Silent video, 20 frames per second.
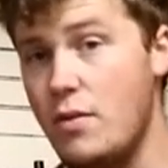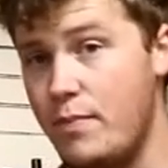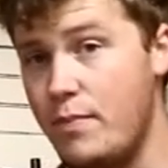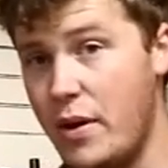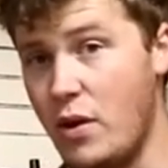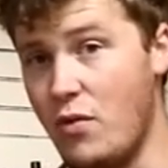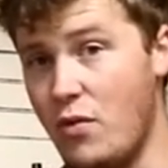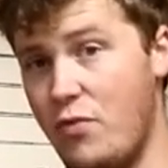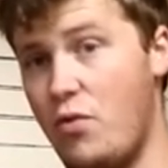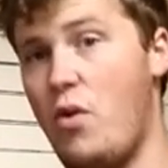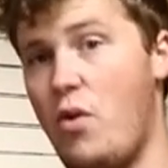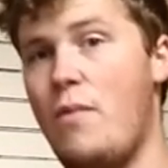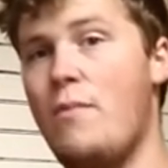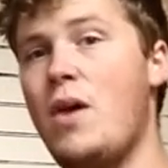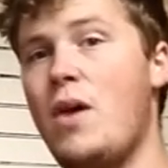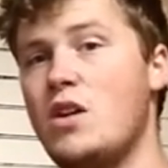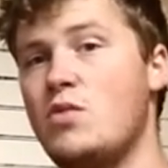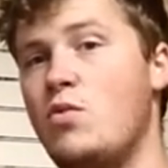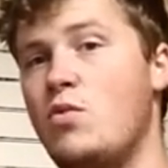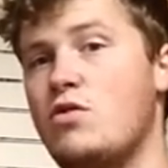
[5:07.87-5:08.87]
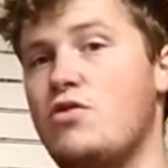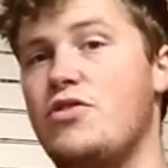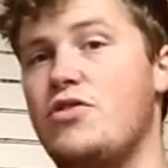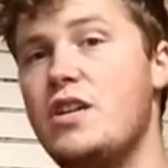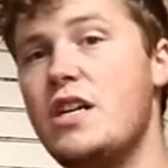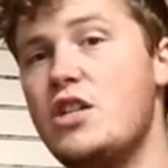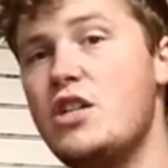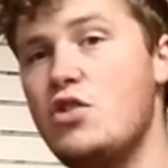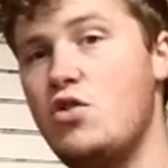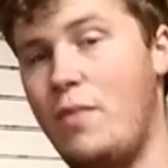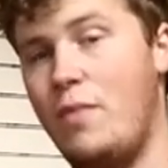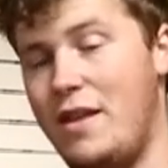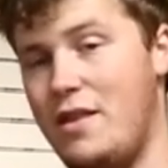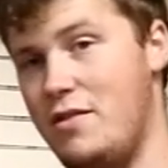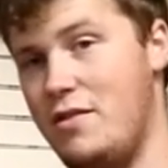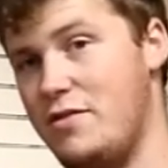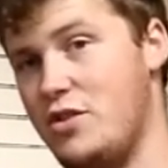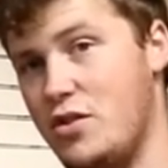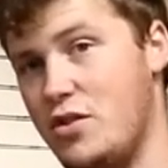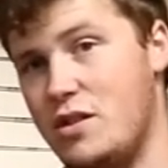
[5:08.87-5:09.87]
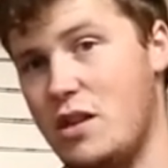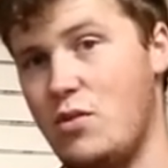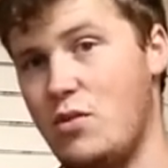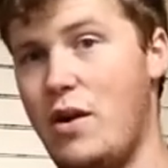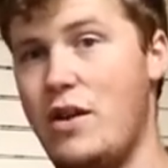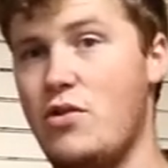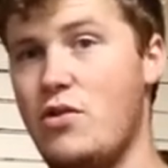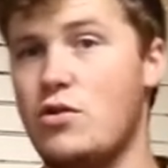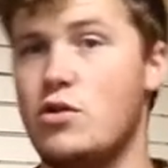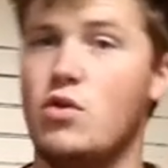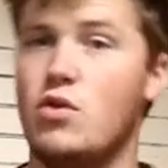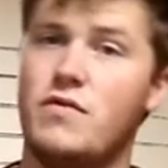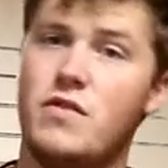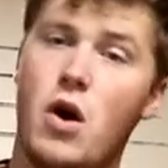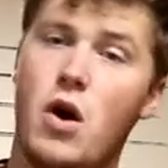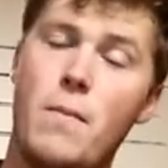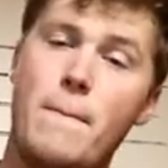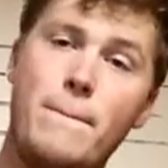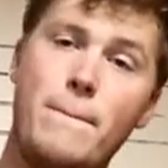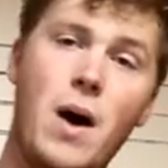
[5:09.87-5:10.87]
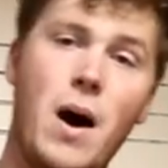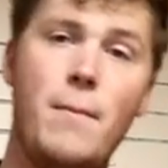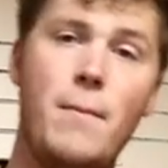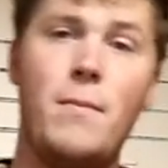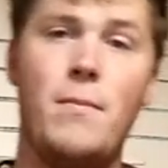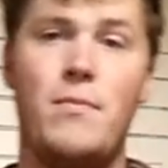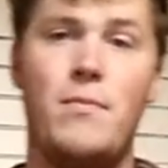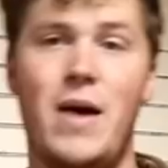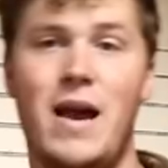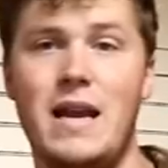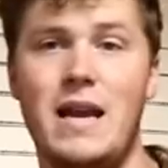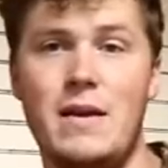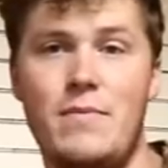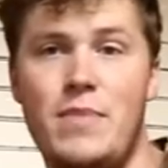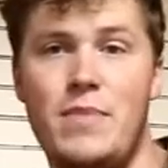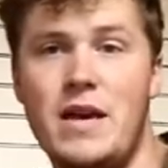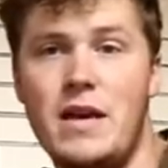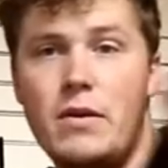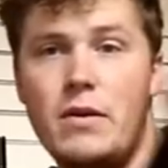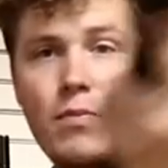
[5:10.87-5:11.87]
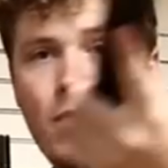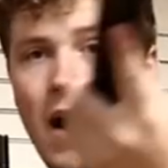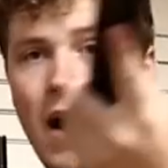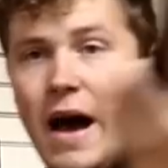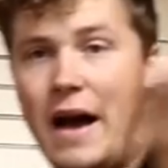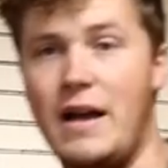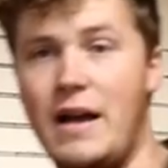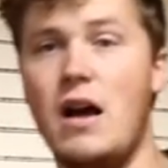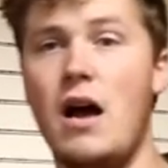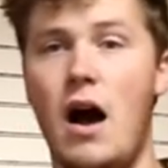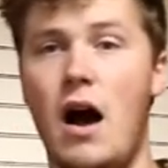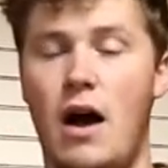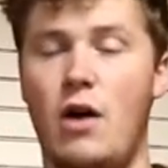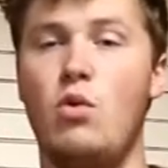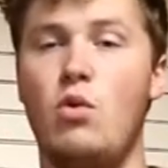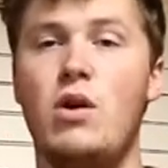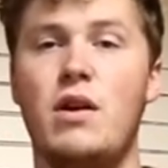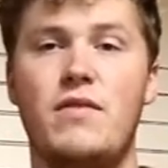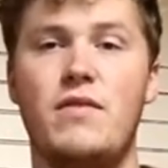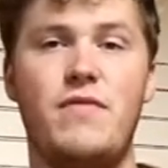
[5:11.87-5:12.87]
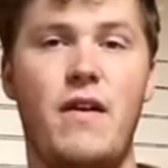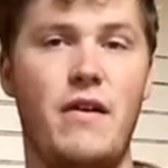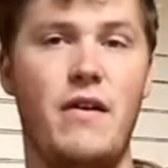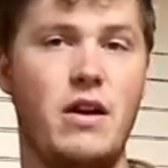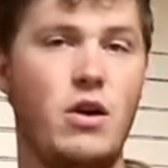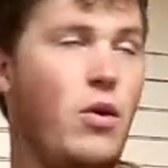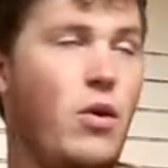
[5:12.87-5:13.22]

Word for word: of built for a much more traditional method of shooting where you sort of go bum, belly, beat, bang, and all in a very